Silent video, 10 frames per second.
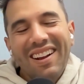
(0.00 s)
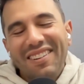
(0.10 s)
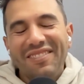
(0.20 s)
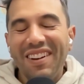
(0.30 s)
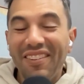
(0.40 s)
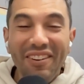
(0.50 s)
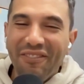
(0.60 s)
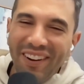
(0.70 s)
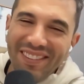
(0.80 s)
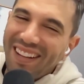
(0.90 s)
Like I've got
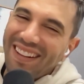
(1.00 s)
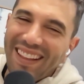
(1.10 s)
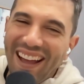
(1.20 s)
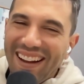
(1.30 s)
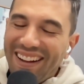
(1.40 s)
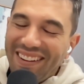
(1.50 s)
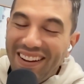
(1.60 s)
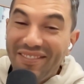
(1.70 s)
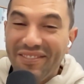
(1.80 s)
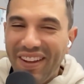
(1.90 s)
friends like that, and
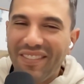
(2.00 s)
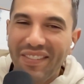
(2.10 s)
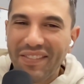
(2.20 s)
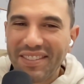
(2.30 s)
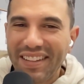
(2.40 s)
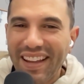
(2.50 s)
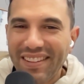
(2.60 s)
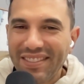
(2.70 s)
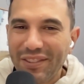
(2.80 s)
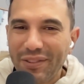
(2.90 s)
even family members, I
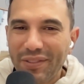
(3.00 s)
guess, who